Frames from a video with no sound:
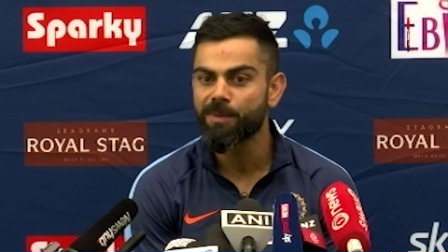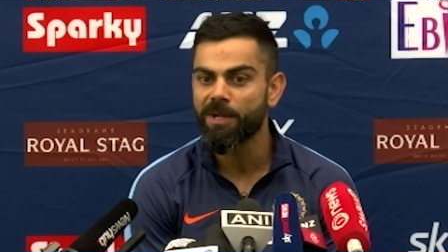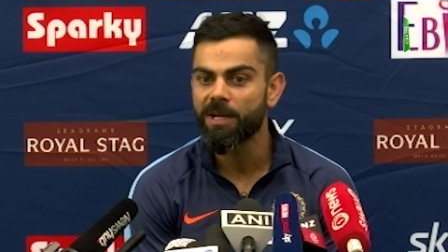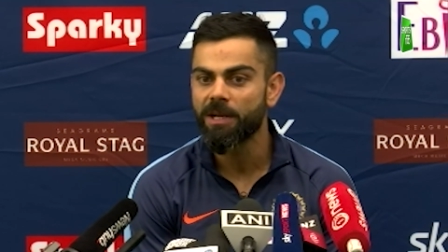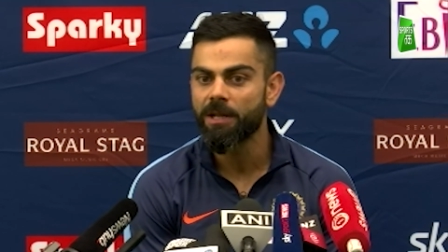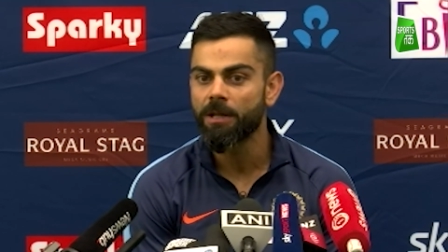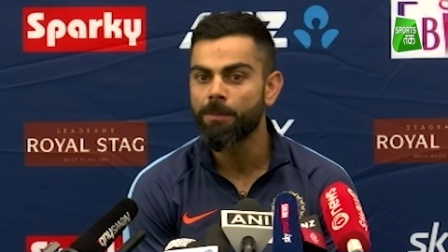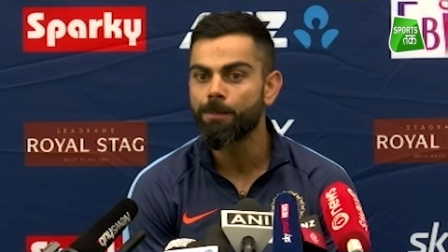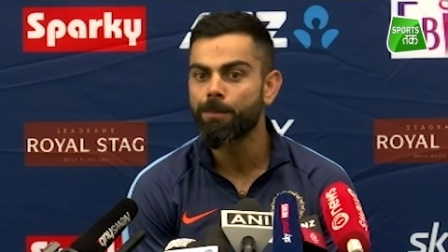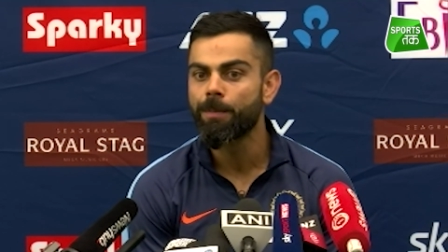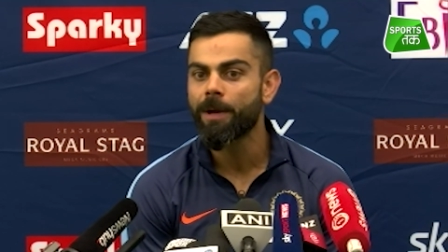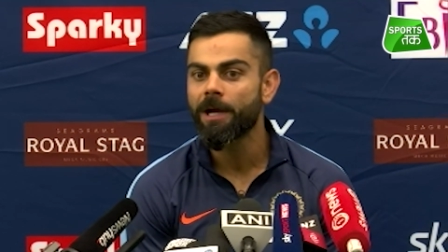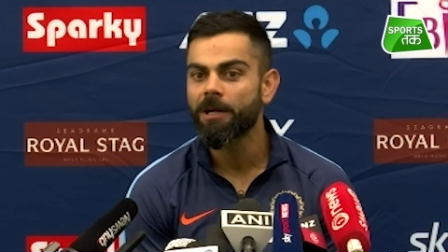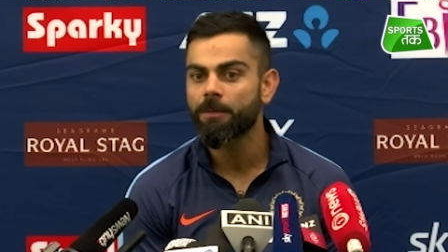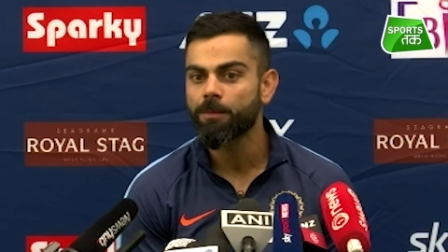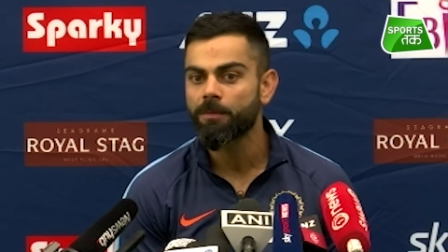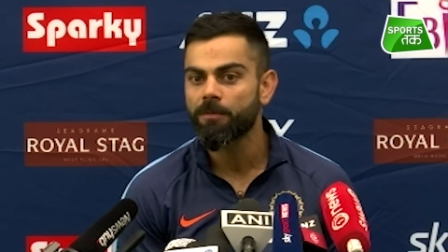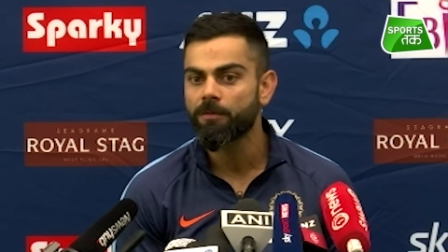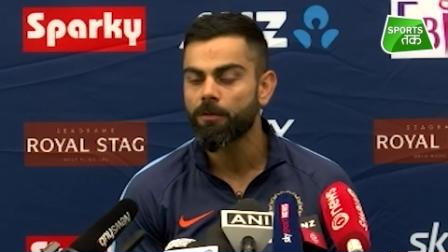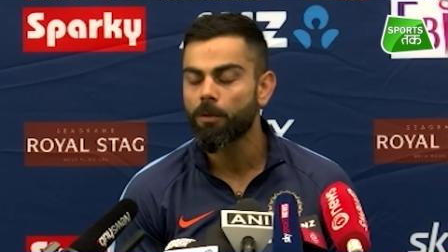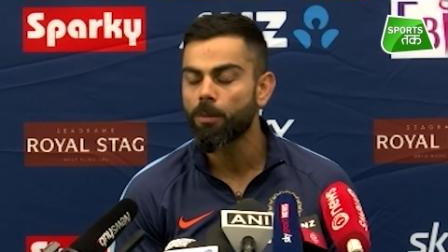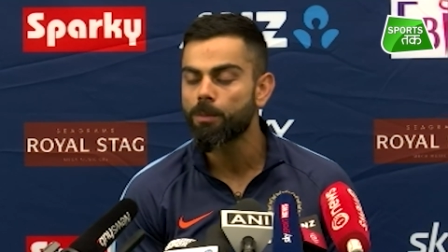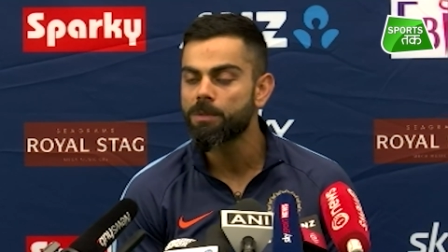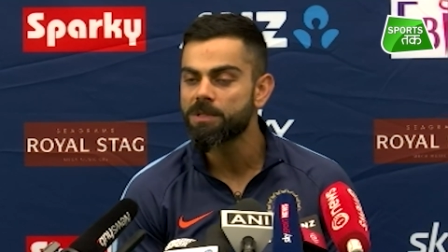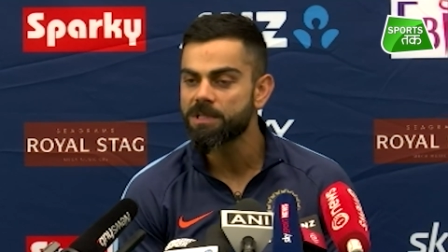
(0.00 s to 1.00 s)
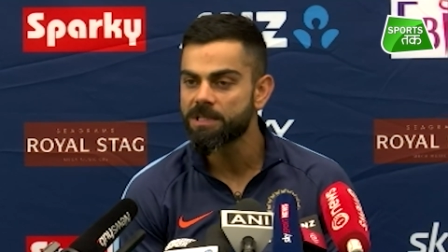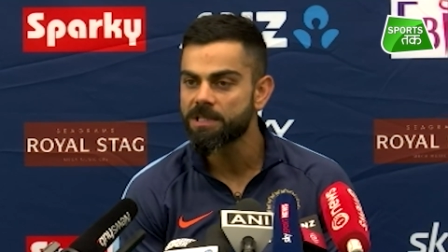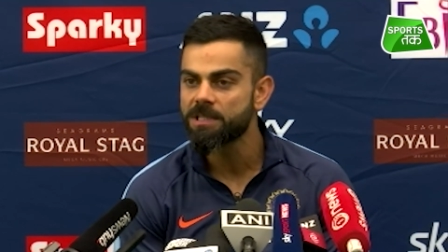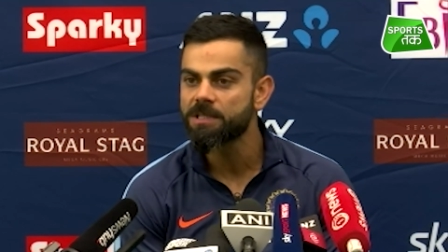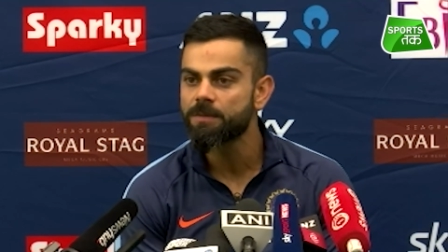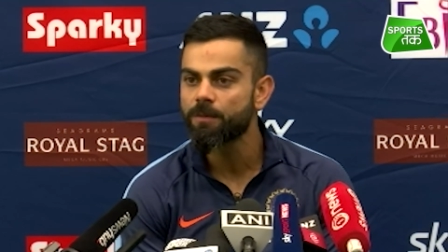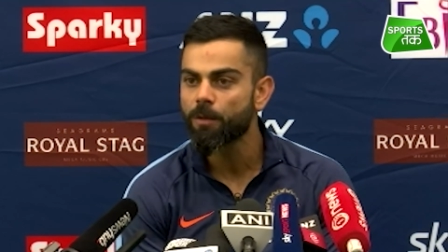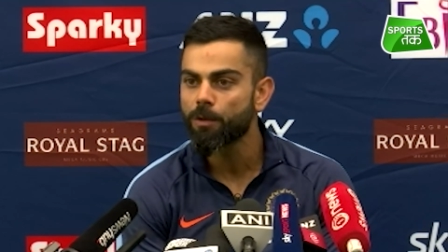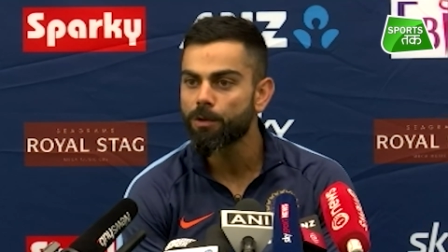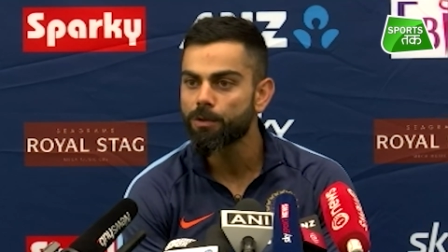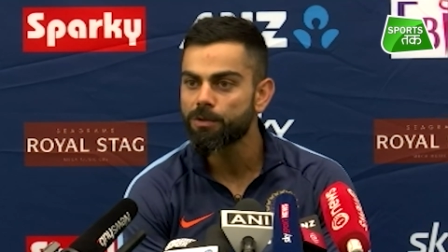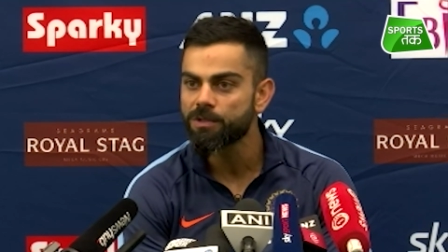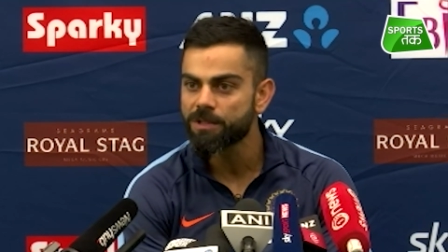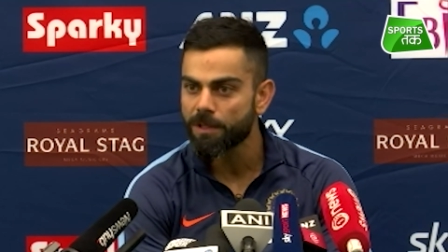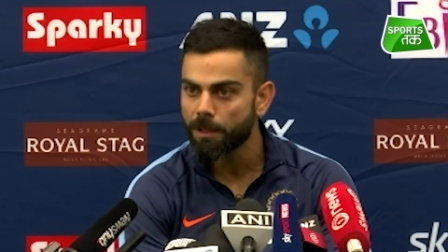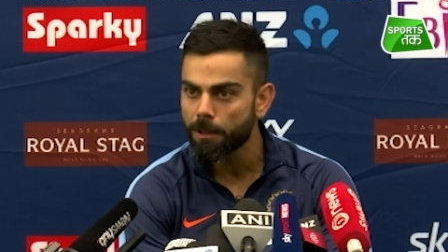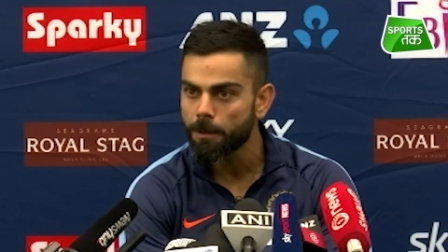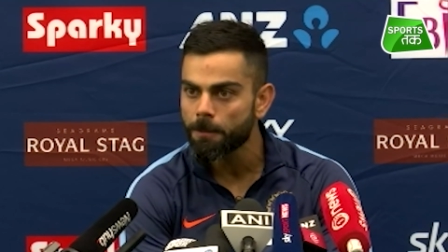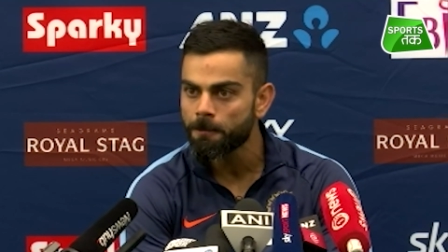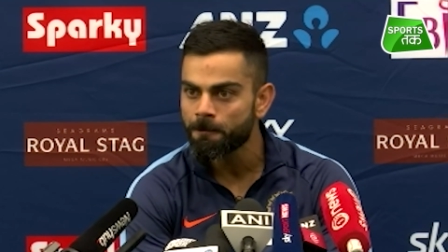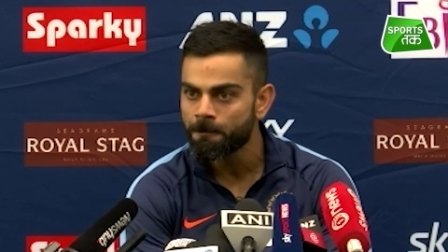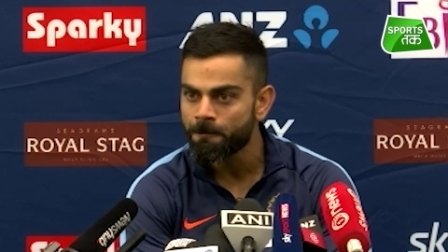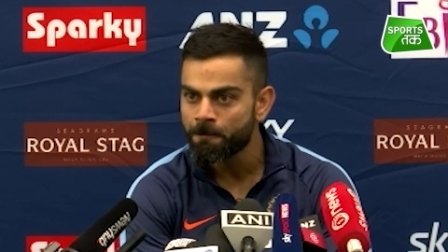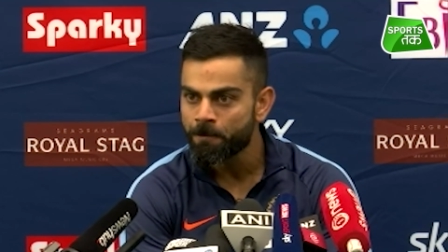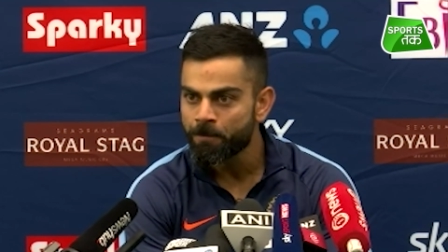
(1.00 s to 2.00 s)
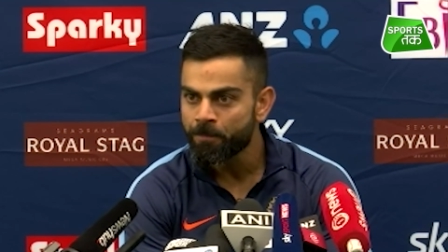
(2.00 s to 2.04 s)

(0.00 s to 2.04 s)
made impact performances for New Zealand.